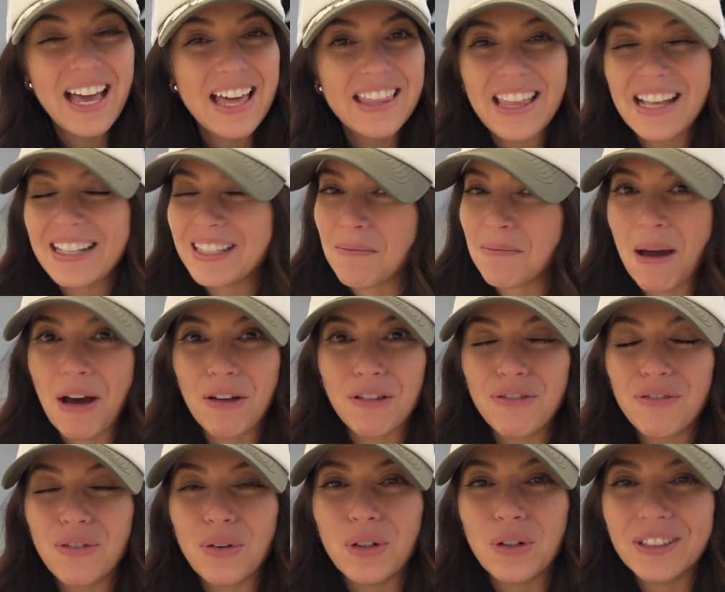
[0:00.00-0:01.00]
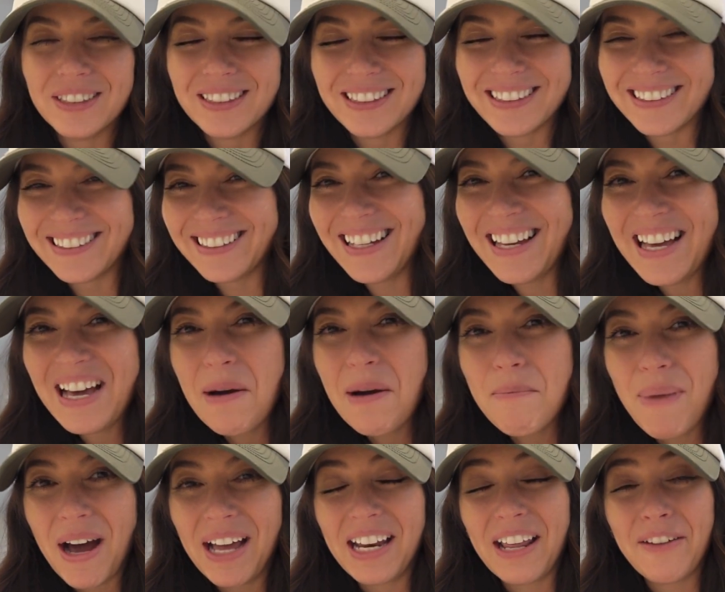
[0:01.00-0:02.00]
That's a mouthful.
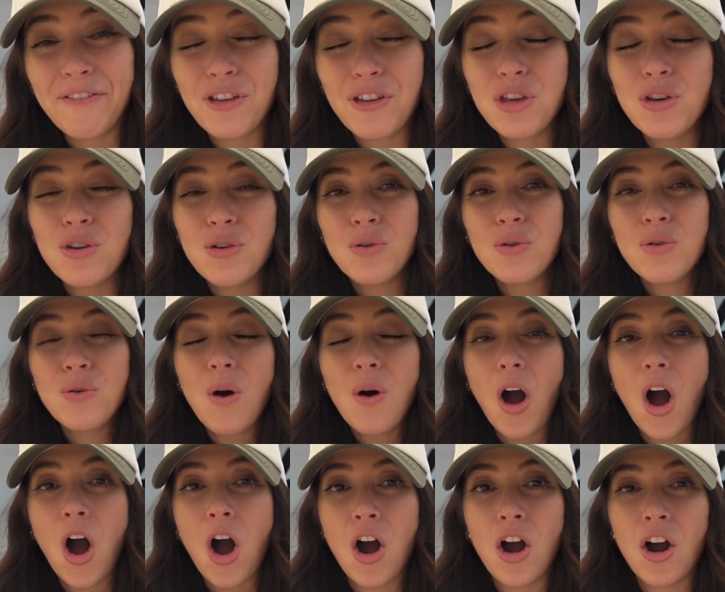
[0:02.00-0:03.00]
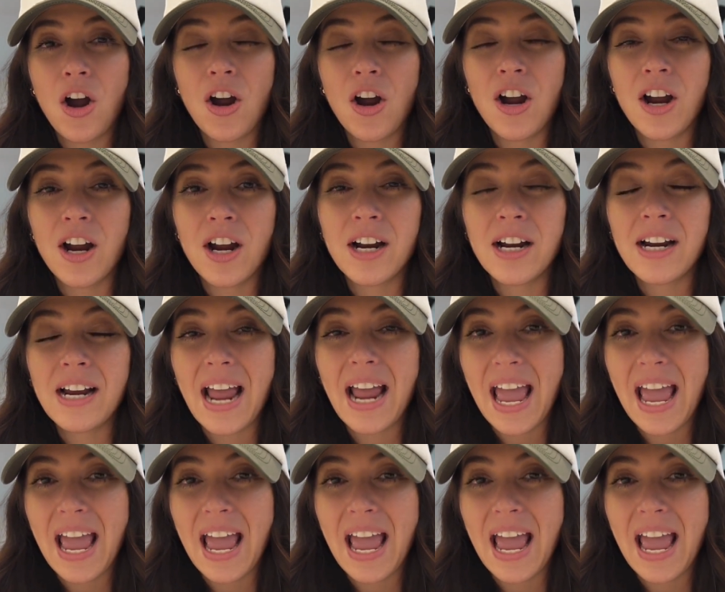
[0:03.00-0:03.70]
But if you are